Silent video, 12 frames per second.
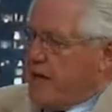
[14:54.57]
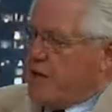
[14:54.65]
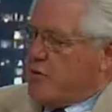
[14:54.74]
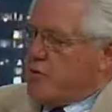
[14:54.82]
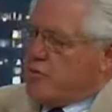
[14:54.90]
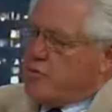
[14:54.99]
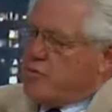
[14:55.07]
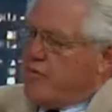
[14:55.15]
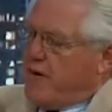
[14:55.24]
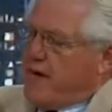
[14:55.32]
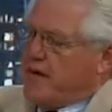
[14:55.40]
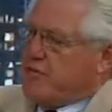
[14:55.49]
And there were two
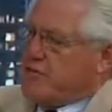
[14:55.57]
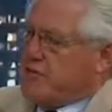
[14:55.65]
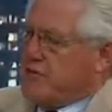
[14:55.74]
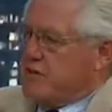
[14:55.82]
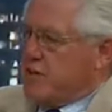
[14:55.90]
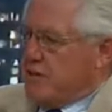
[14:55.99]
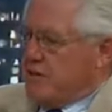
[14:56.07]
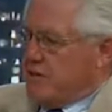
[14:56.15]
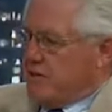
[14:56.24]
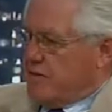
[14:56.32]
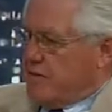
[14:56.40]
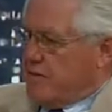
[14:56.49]
factors in the, in
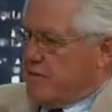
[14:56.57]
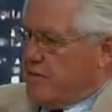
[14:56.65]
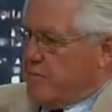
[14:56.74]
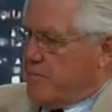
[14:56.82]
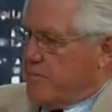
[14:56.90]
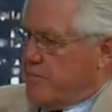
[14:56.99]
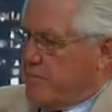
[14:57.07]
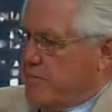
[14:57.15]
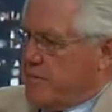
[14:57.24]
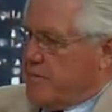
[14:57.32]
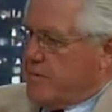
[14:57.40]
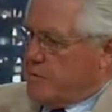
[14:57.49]
the, in the
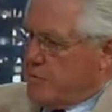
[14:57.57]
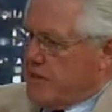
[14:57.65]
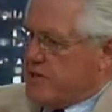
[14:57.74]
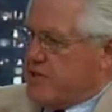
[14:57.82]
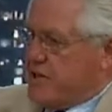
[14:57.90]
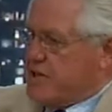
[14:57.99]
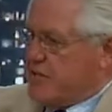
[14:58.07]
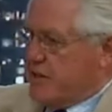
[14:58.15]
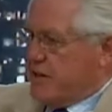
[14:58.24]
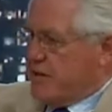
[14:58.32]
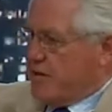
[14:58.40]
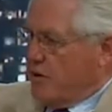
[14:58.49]
uh, 20th
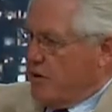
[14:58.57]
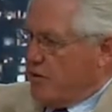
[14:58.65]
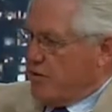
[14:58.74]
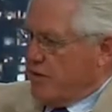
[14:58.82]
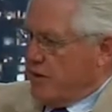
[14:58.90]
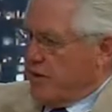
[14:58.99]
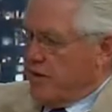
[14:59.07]
century that altered